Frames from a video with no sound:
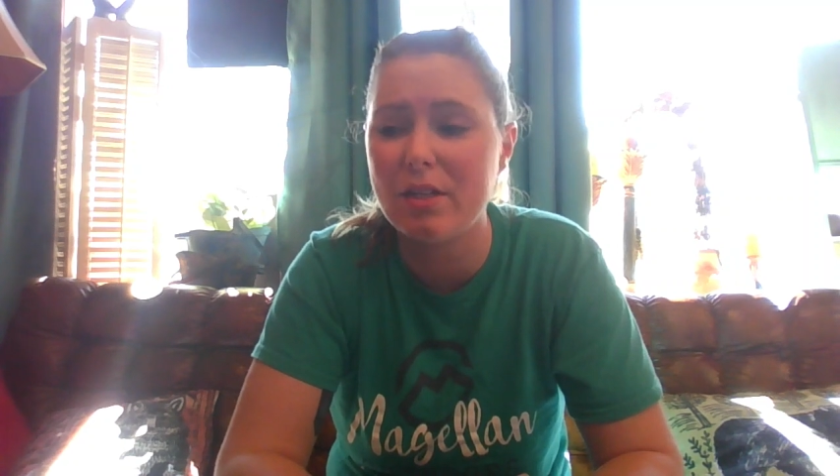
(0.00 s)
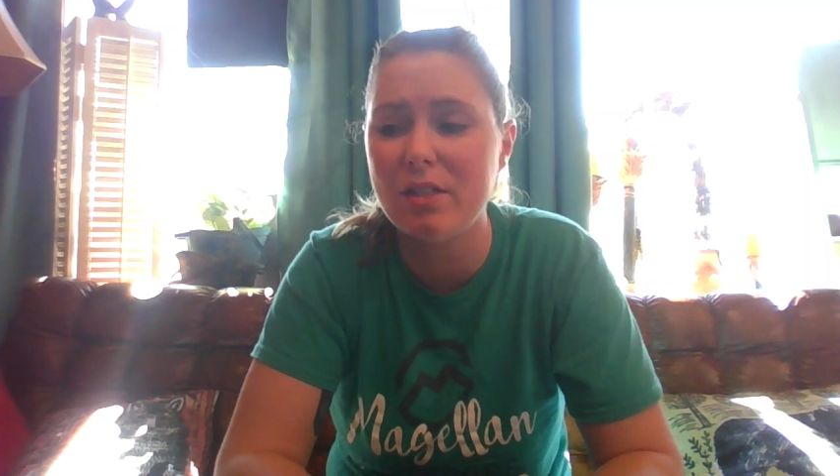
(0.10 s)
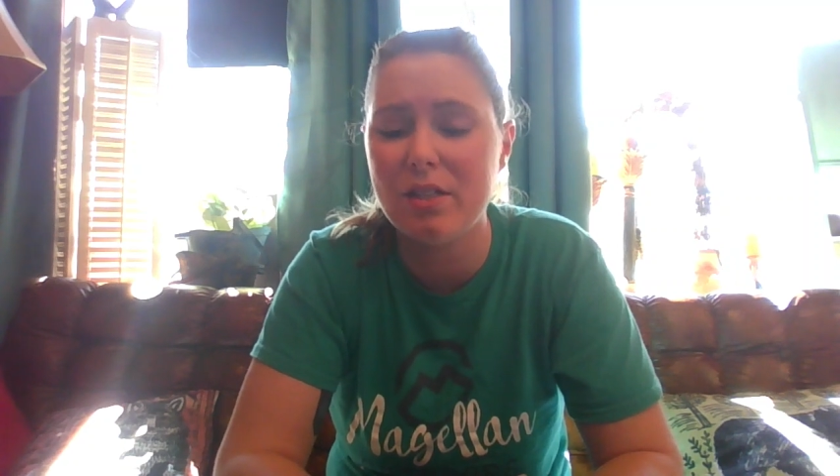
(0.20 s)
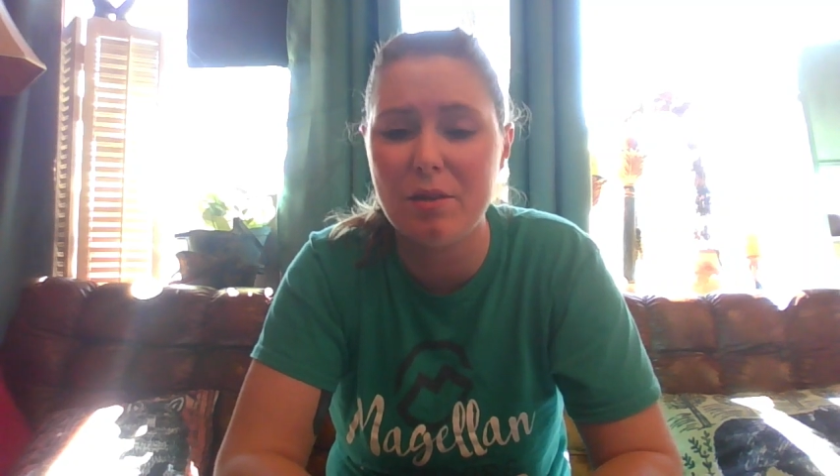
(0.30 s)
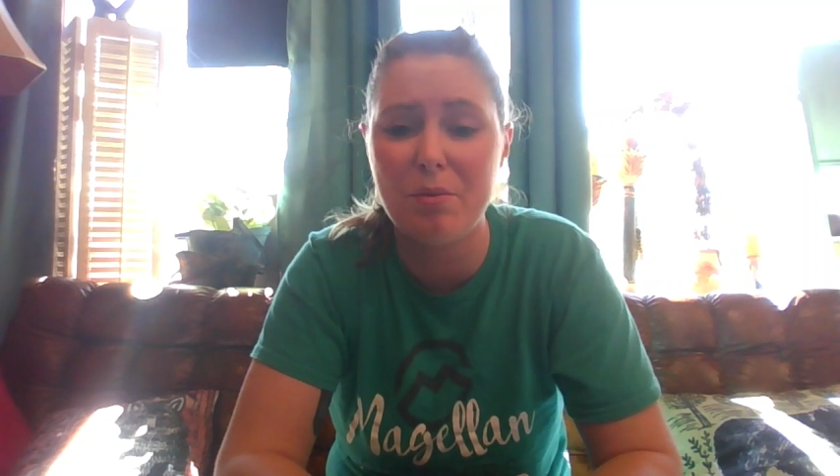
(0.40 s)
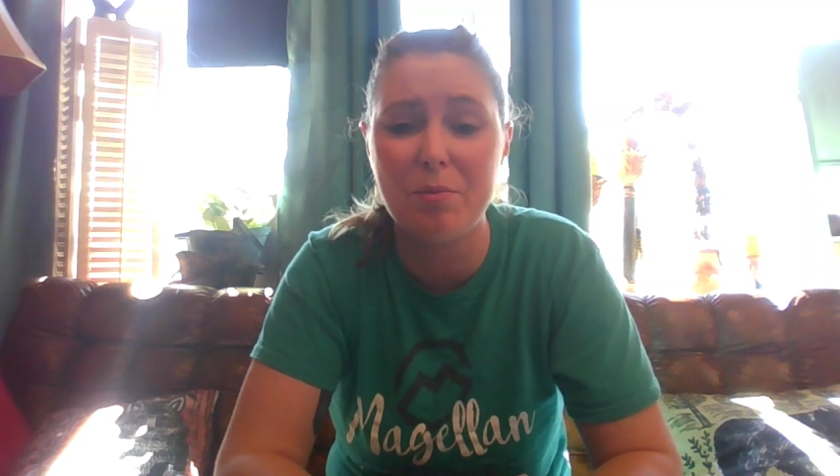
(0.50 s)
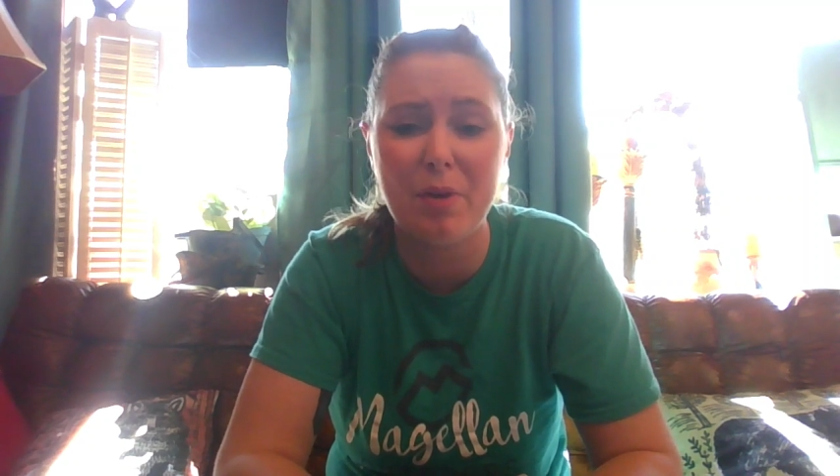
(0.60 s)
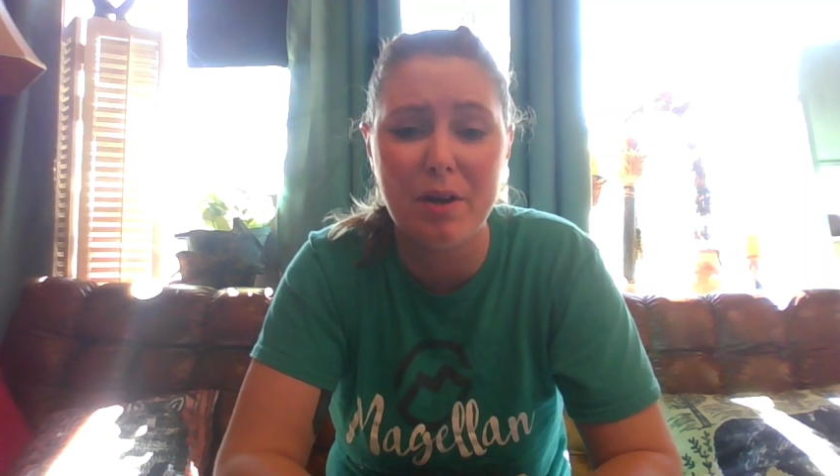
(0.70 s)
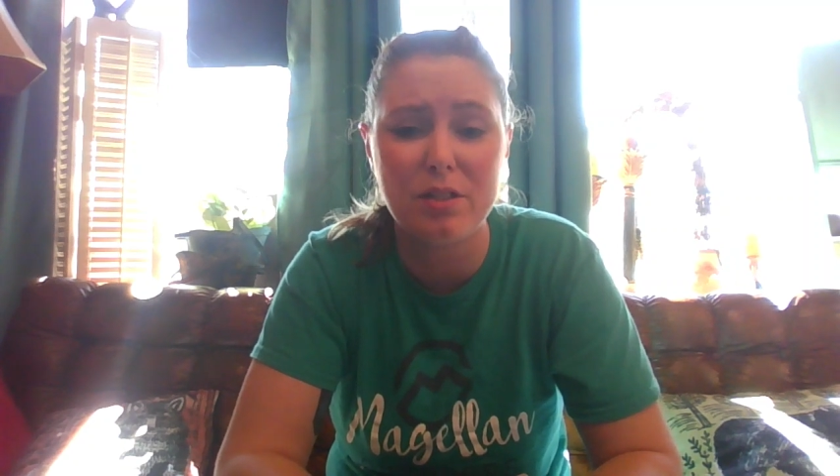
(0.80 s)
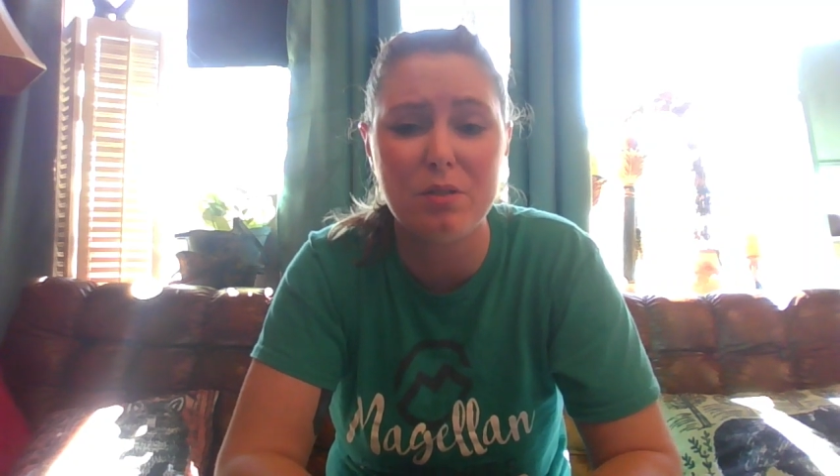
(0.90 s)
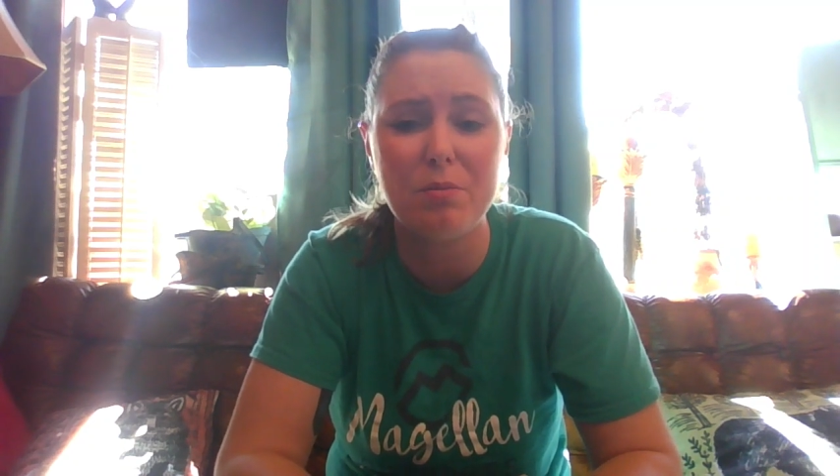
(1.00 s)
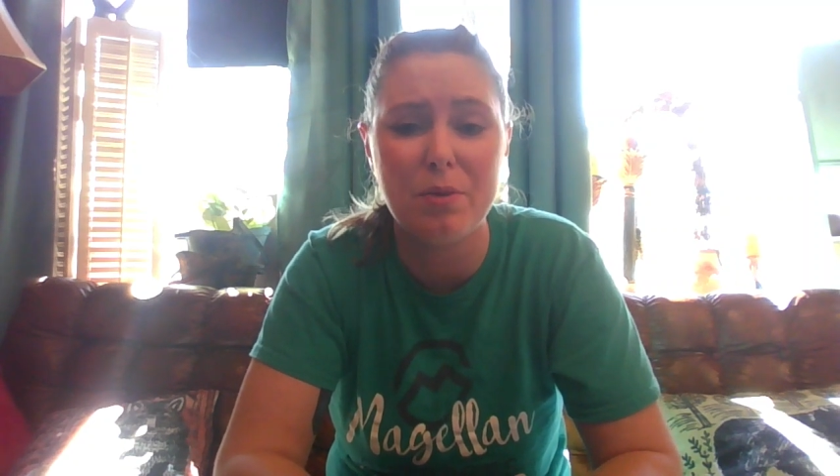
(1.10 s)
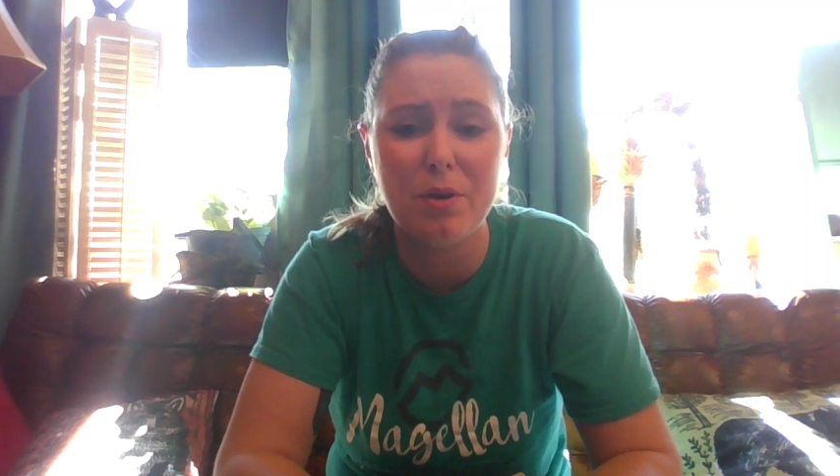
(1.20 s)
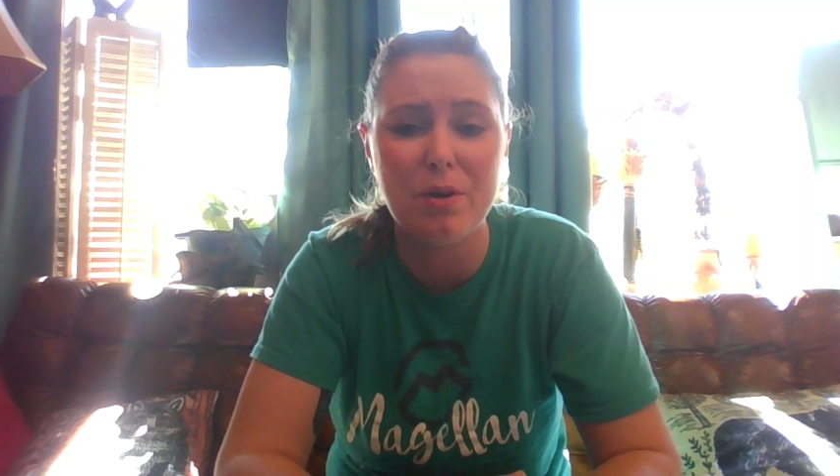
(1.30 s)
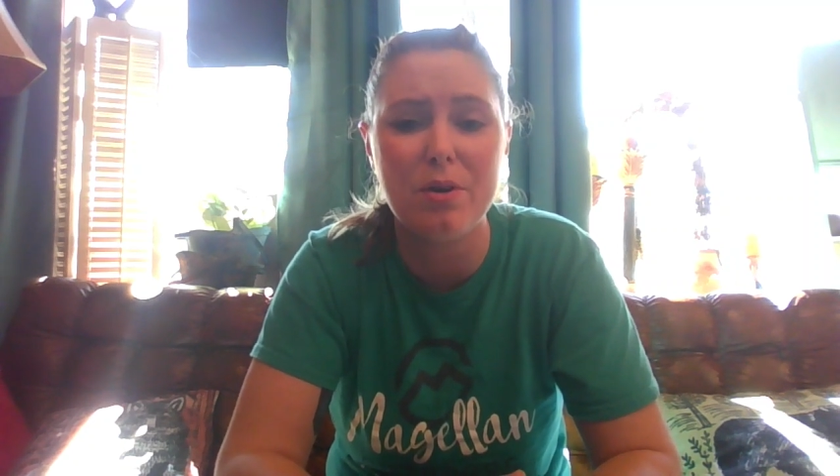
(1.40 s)
it's
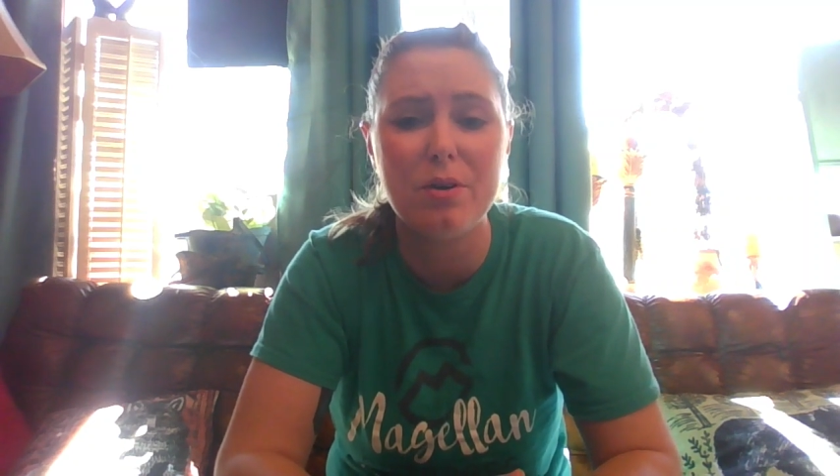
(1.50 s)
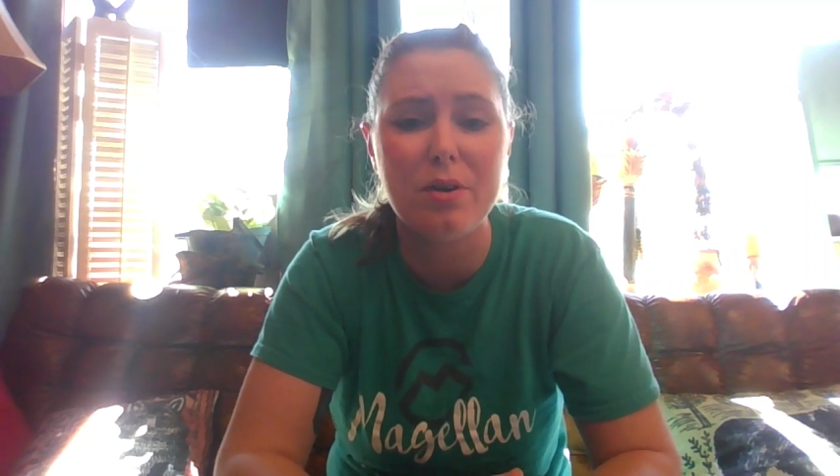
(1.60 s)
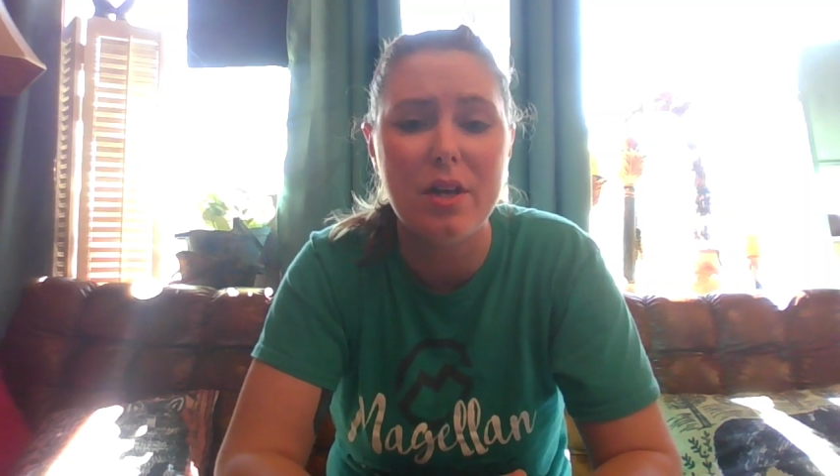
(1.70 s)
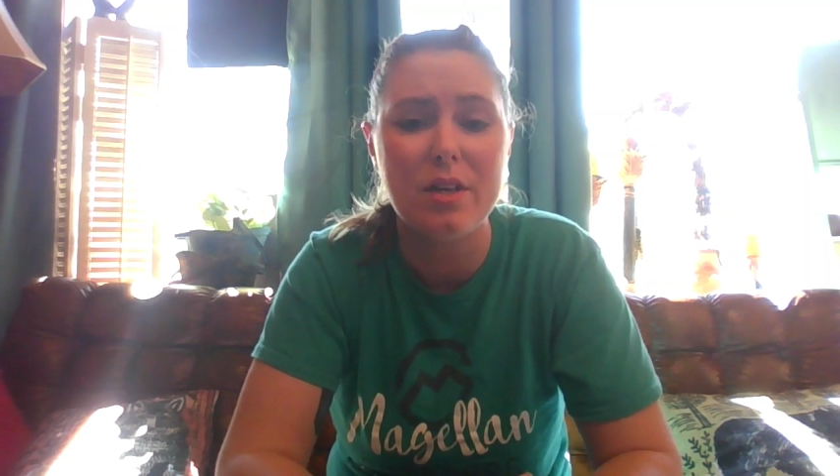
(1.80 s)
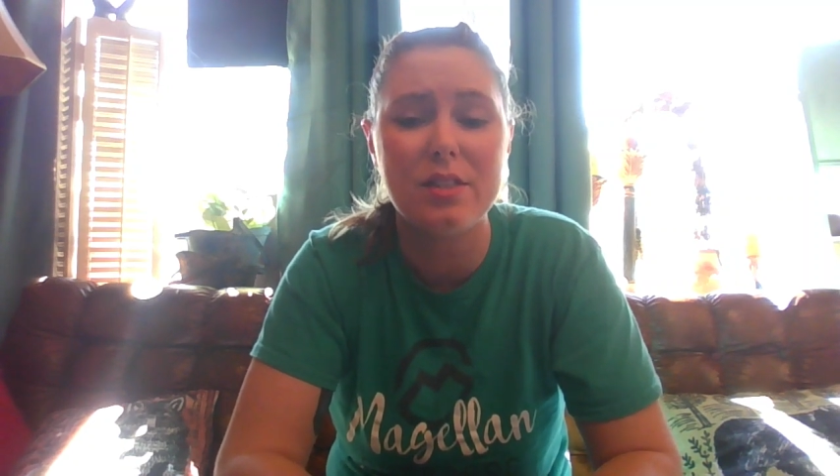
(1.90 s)
impossible.